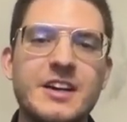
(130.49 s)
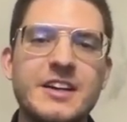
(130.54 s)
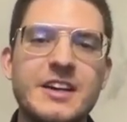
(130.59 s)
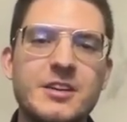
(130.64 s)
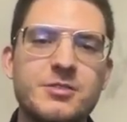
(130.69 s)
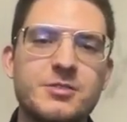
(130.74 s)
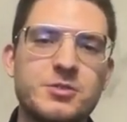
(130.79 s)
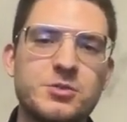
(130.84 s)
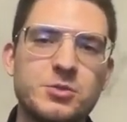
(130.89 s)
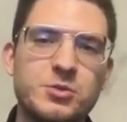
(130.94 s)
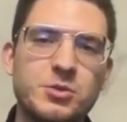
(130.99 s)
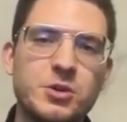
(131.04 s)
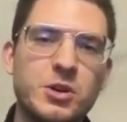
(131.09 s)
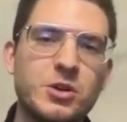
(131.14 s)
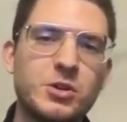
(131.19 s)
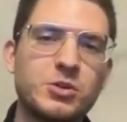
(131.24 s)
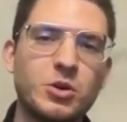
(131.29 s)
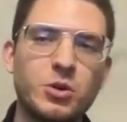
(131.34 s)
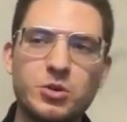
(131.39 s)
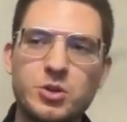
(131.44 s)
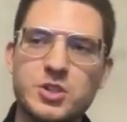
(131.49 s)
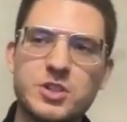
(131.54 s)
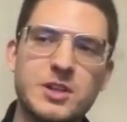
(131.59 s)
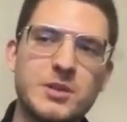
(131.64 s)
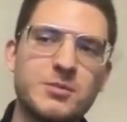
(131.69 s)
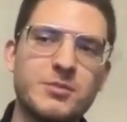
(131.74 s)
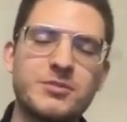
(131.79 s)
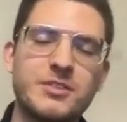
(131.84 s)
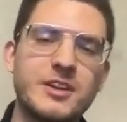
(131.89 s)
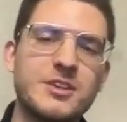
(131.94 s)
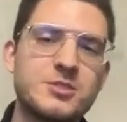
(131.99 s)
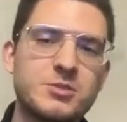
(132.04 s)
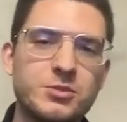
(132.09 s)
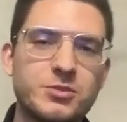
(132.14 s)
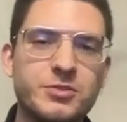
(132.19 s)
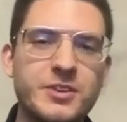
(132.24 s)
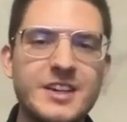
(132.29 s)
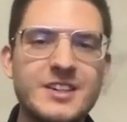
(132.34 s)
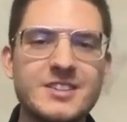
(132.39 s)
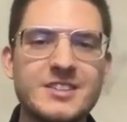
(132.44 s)
I have to coach them face to
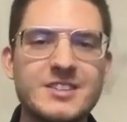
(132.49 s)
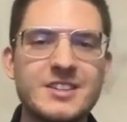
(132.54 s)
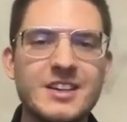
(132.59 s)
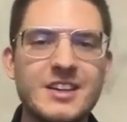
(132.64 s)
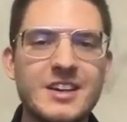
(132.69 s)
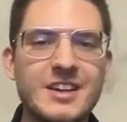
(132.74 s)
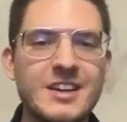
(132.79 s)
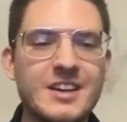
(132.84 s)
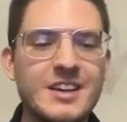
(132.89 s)
face.